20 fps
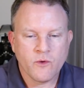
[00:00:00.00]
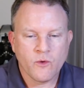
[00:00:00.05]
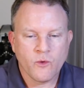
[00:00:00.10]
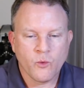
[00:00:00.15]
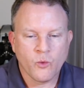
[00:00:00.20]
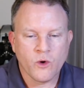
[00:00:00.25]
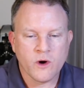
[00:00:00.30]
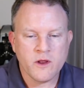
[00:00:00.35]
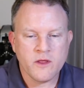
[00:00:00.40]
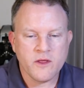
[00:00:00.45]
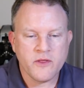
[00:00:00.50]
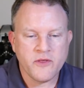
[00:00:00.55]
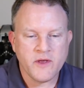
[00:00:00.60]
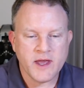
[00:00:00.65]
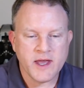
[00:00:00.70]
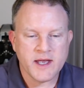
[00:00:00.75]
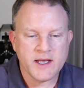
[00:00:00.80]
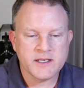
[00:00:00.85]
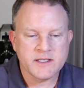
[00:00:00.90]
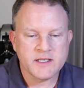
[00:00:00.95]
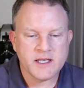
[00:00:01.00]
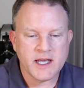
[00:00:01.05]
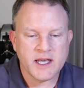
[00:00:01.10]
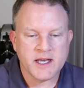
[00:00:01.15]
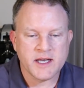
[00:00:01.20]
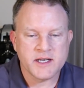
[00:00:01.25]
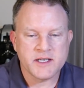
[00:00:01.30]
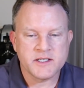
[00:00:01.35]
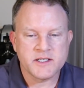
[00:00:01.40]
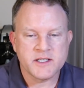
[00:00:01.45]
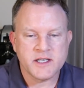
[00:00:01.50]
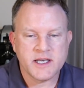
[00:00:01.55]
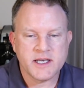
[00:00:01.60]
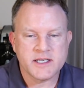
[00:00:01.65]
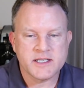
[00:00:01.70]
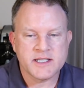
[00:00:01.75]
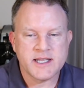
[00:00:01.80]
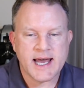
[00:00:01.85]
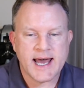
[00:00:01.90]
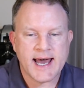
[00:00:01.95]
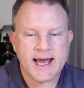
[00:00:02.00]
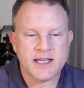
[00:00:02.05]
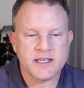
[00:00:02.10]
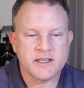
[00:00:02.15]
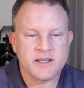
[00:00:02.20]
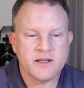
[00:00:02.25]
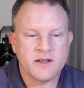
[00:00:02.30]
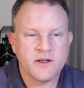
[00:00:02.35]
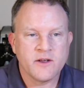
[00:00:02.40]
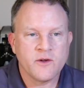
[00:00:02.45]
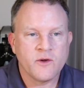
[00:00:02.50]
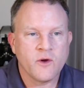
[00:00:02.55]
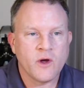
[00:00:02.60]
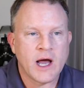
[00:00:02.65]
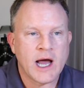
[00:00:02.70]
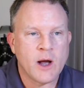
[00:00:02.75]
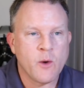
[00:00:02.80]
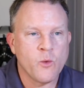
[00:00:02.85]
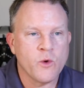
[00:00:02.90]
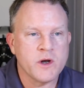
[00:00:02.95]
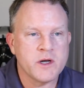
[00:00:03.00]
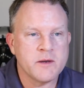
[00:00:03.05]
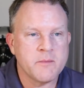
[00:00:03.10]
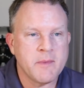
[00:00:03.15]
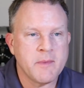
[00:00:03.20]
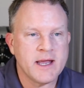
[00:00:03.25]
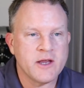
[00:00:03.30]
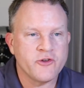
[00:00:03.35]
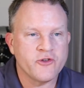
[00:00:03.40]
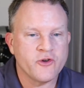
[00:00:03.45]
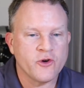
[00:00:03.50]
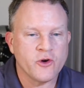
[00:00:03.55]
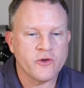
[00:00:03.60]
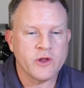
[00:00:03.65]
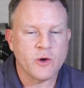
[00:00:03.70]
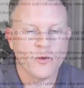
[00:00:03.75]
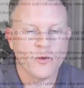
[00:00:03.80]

one of the things is that I wanted to make sure that